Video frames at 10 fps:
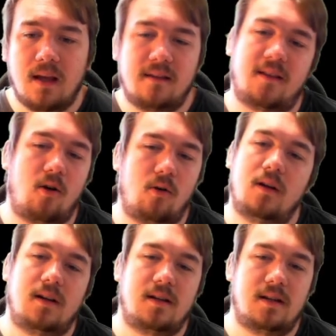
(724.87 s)

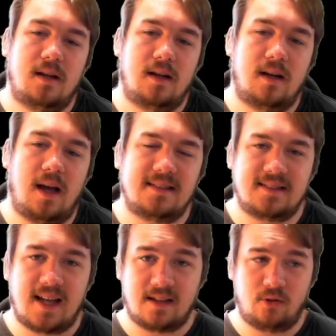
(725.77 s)
So as
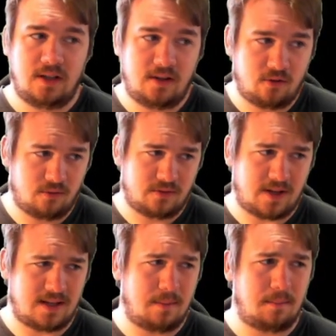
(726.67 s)
said, you need to
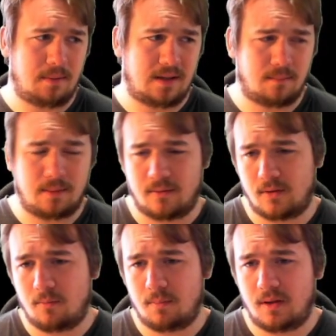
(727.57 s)
study maybe a little bit of
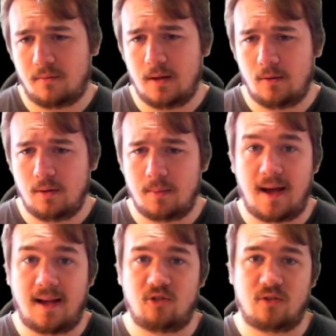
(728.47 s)
an opening theory, but
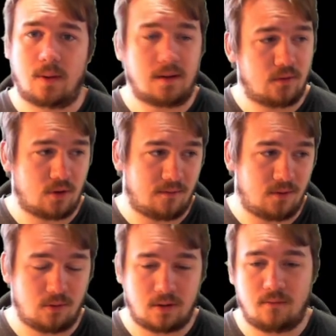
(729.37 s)
I just wanted
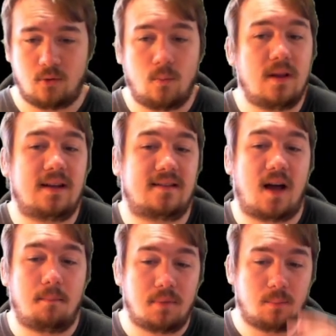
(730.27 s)
to give you one
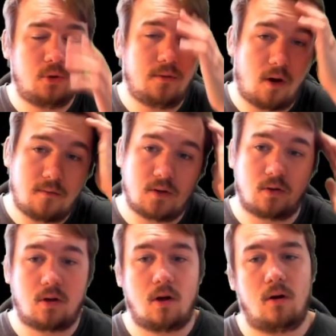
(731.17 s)
example, a brief
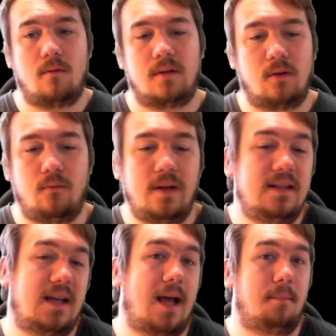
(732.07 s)
overlook over the
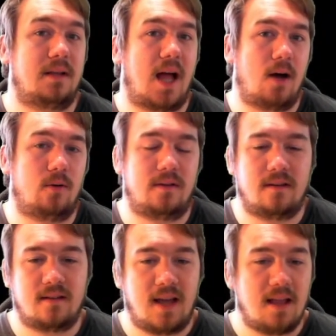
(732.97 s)
wing gambit, how
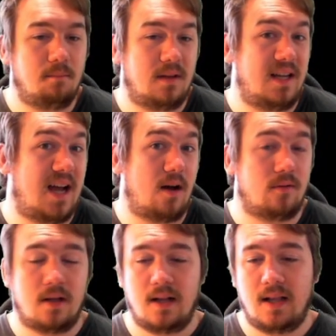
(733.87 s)
this can play out.